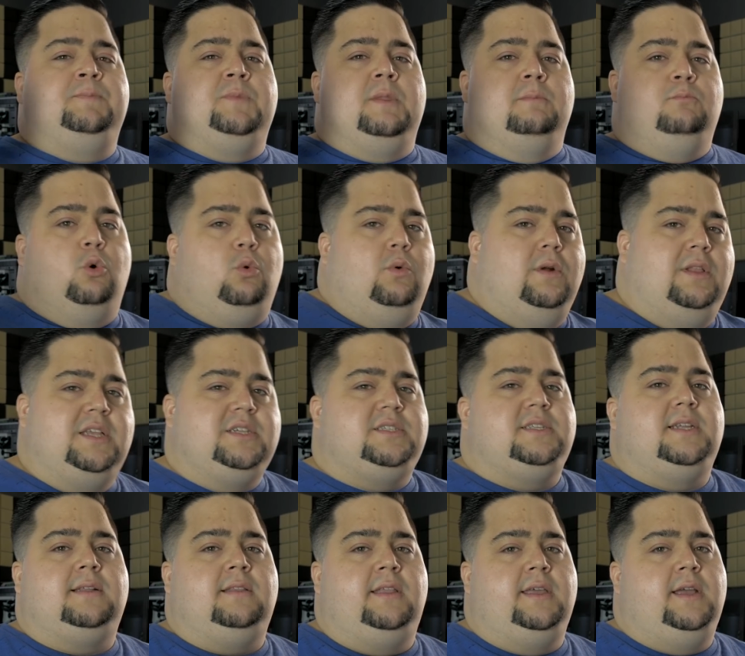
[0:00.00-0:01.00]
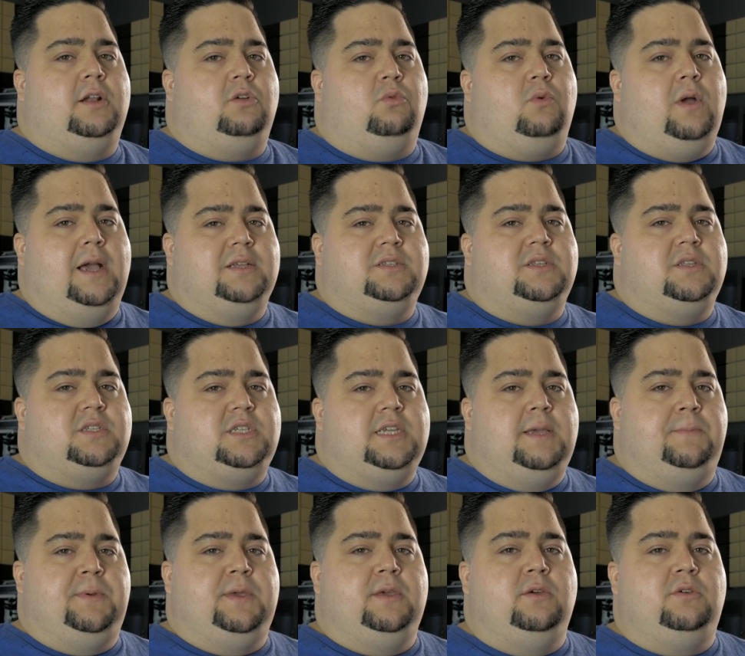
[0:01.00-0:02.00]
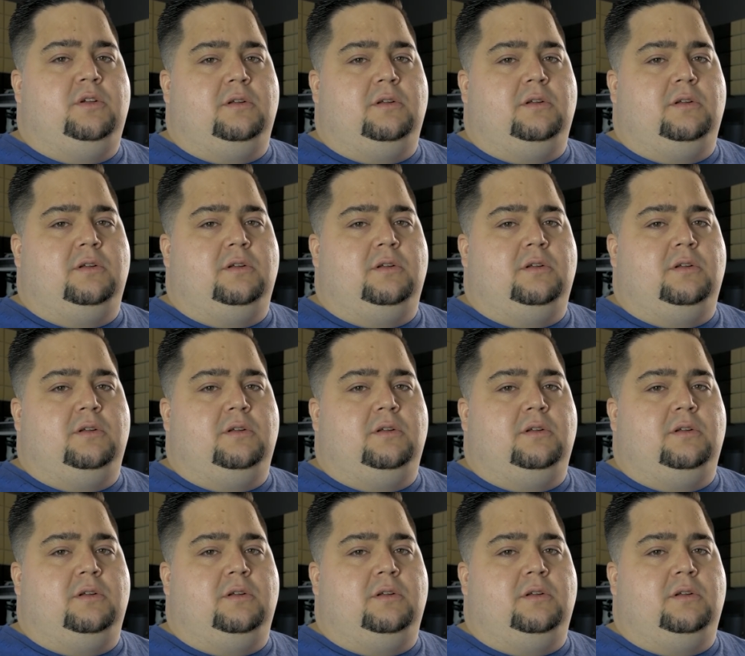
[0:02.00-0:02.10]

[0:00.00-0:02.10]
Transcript: More realistically, on a Ryzen CPU,